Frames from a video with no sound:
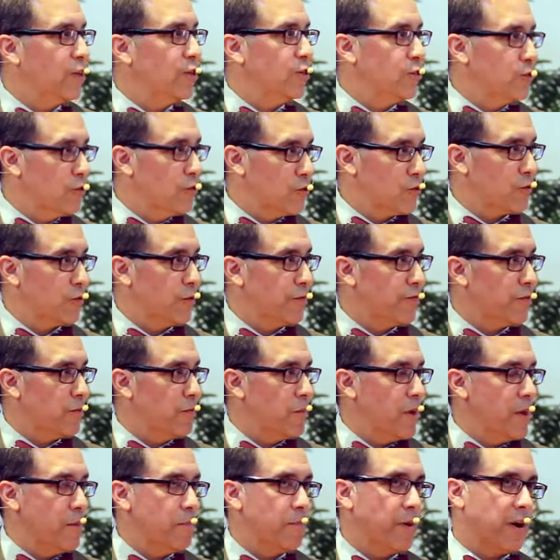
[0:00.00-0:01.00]
unusual for
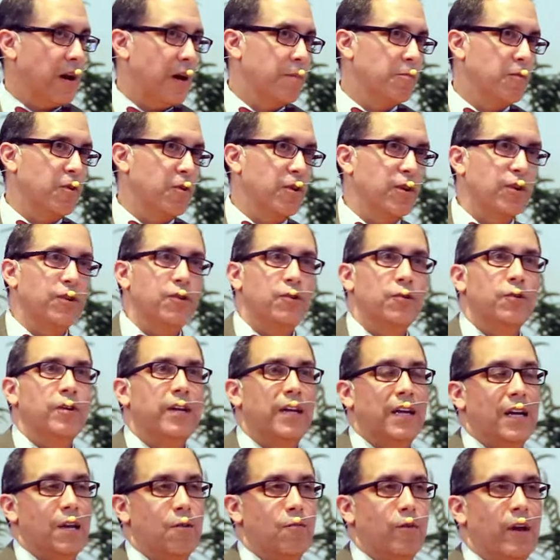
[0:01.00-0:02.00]
me, but I'm going to do
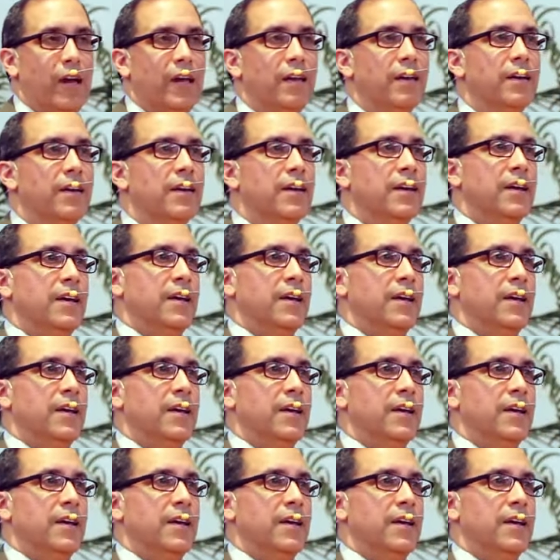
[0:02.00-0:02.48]
it anyway.